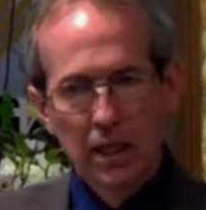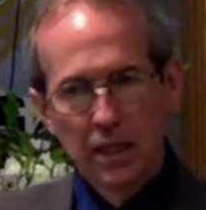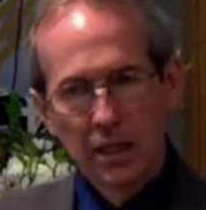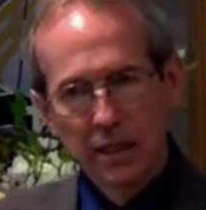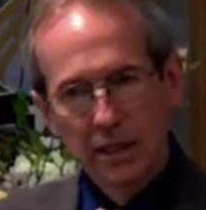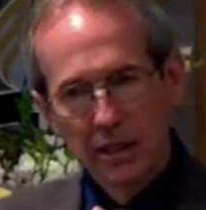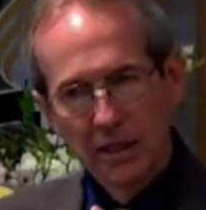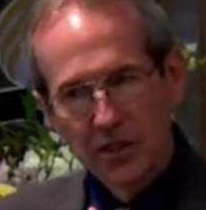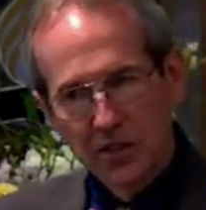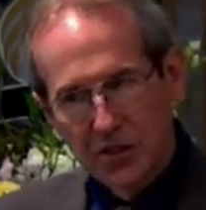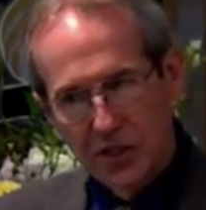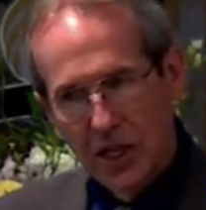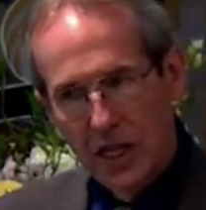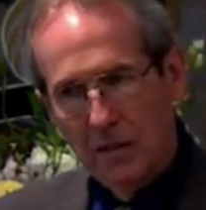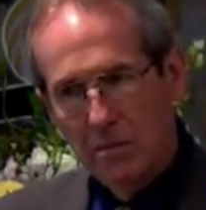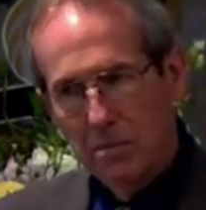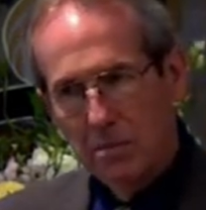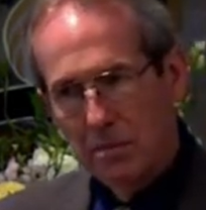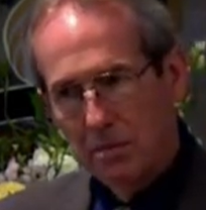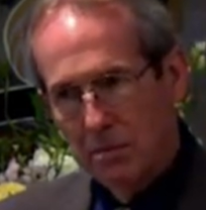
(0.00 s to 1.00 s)
The
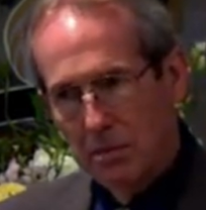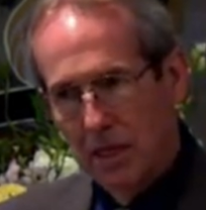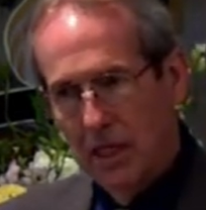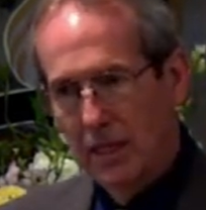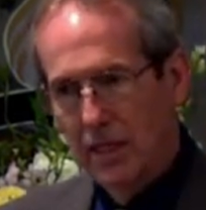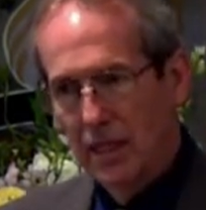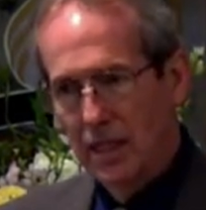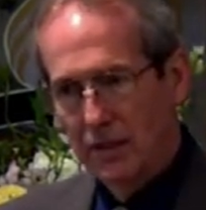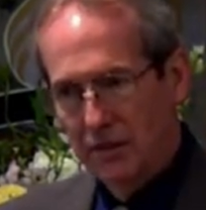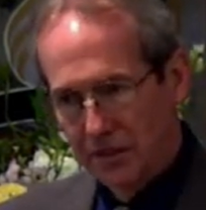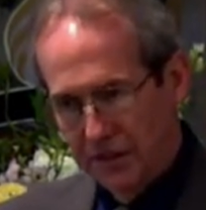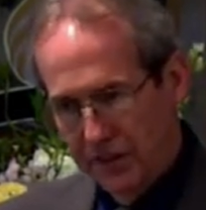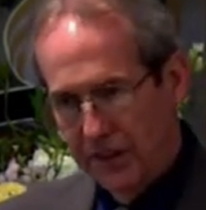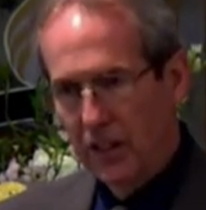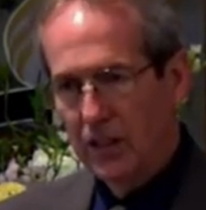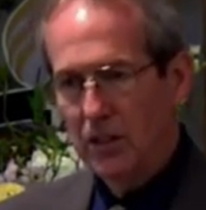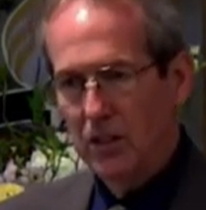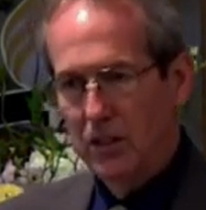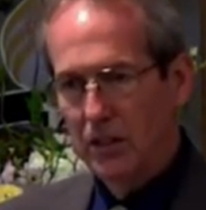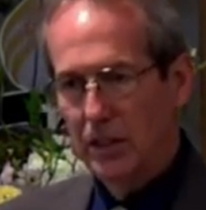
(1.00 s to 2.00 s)
same men that
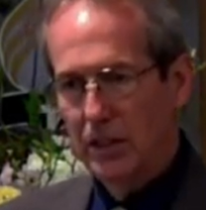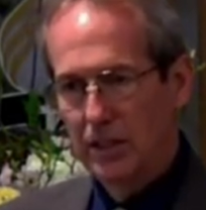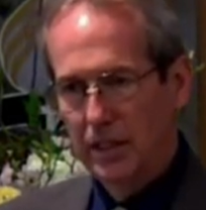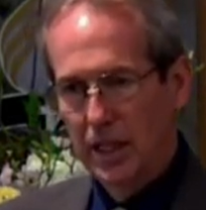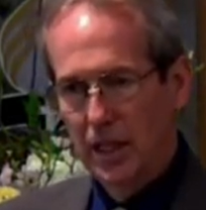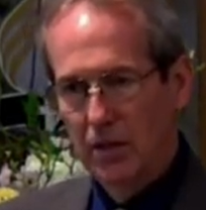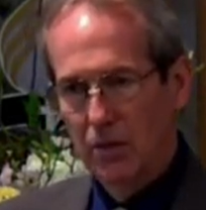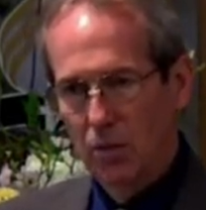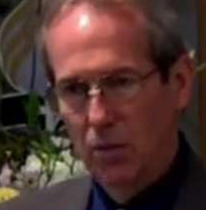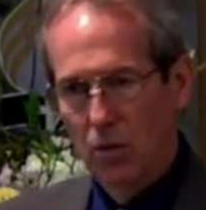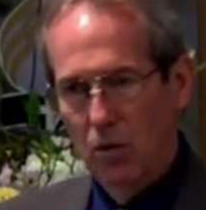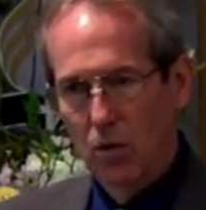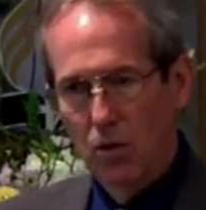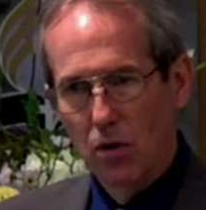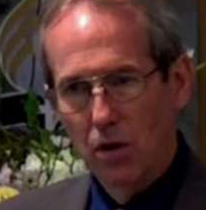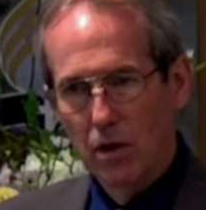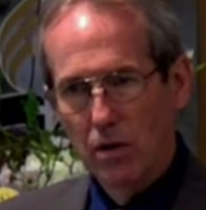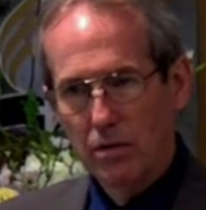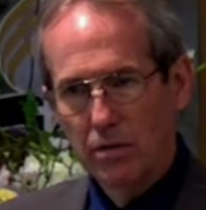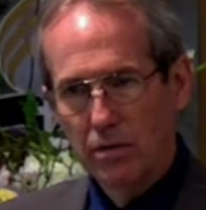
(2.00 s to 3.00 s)
fell in that war,